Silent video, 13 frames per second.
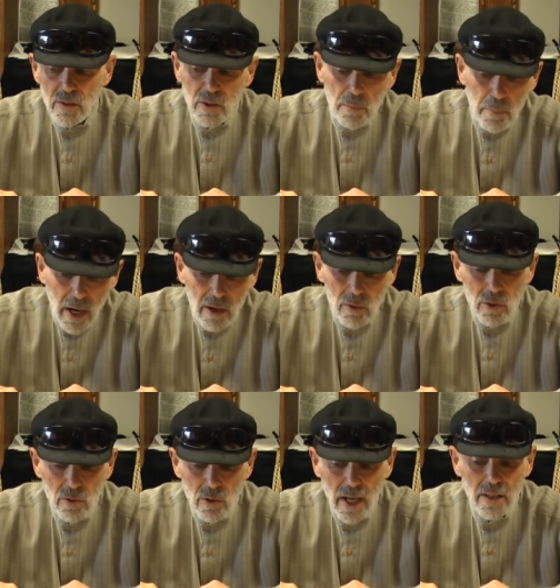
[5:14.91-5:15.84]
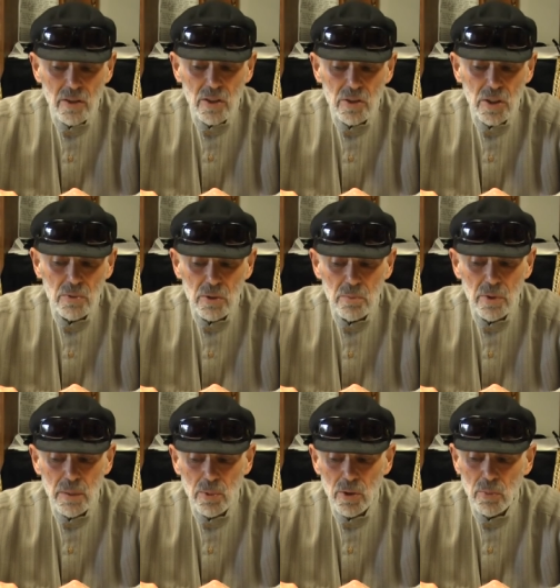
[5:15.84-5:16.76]
to Paro and the Egyptian
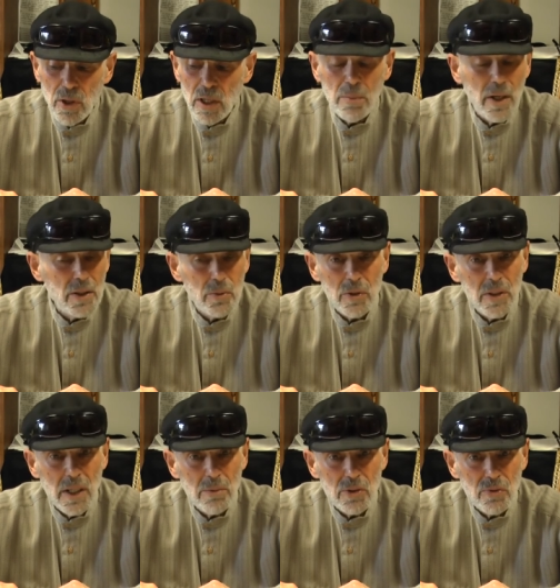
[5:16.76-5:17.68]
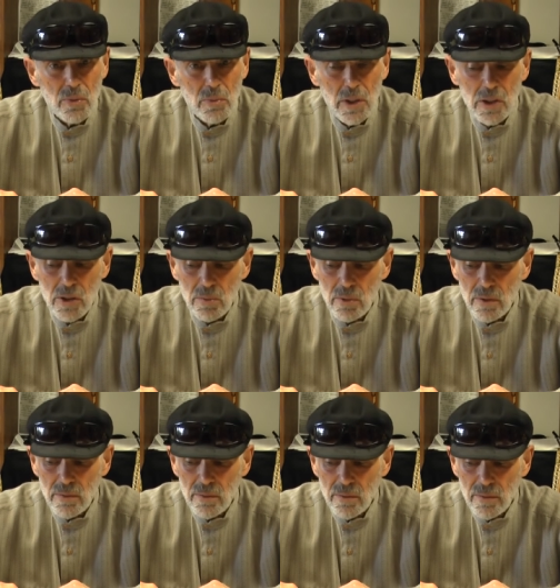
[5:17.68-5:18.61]
people to bring about the redemption from Egypt.
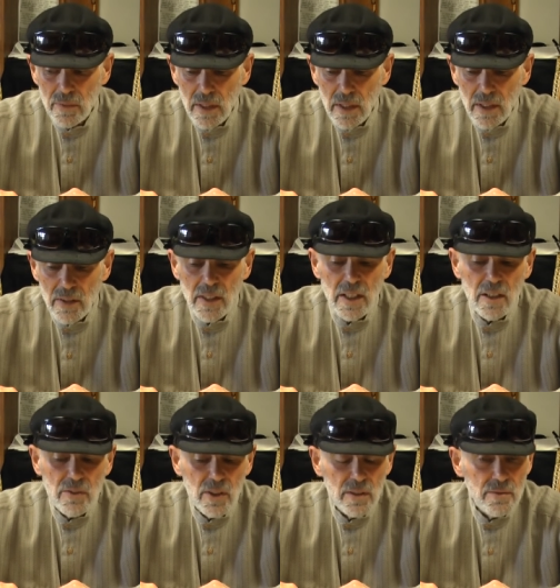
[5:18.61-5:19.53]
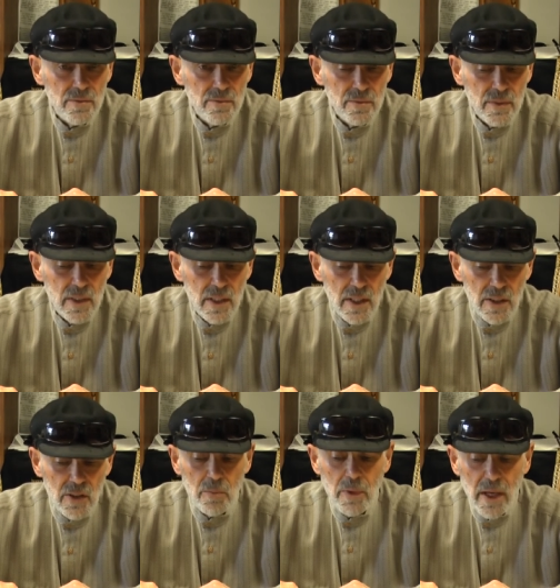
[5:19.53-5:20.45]
Think of it.
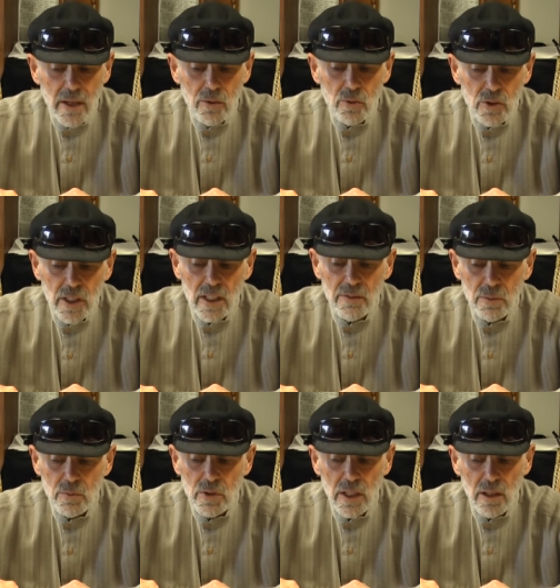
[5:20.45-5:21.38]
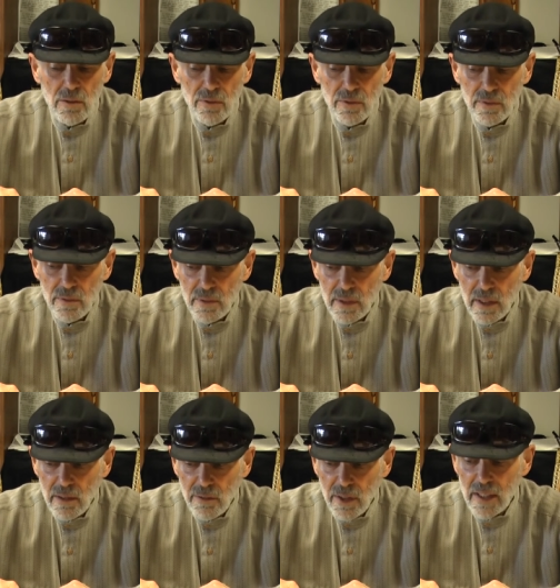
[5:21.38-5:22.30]
The man who said of himself,
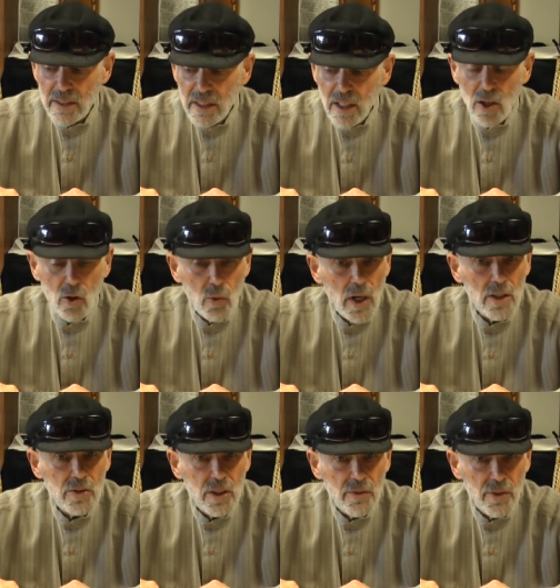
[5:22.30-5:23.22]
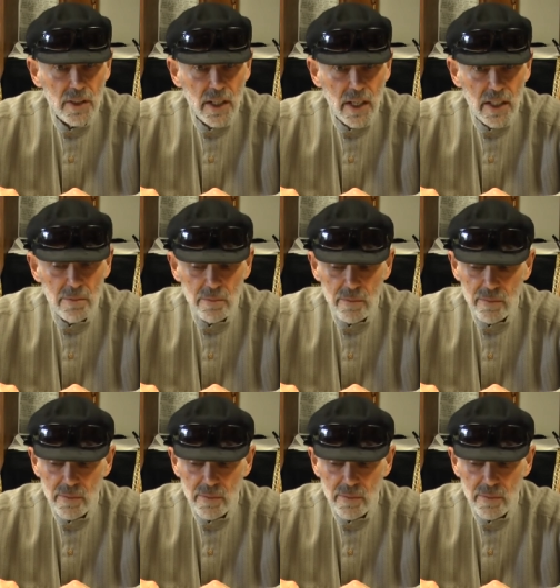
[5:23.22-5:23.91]
Vaani aral safatayim,